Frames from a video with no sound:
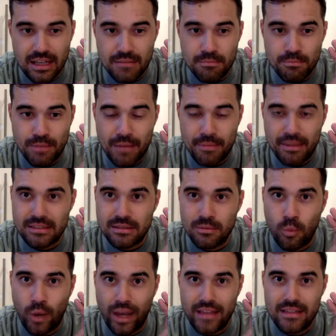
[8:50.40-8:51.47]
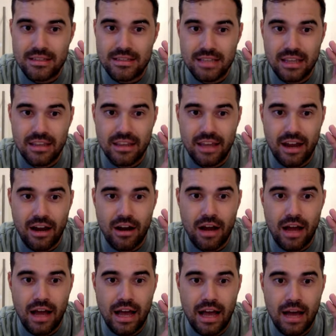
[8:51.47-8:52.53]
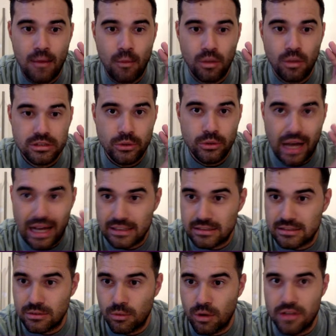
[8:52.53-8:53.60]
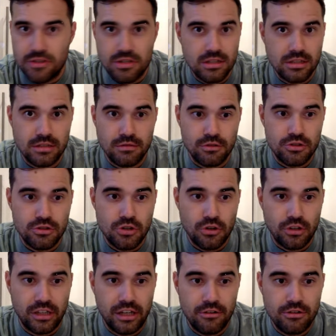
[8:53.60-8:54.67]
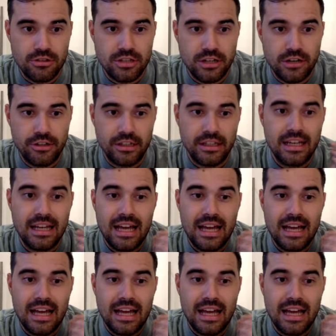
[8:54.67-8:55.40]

Maybe it's a wait and see there. One to add to the watch list for sure, Kieran Tierney.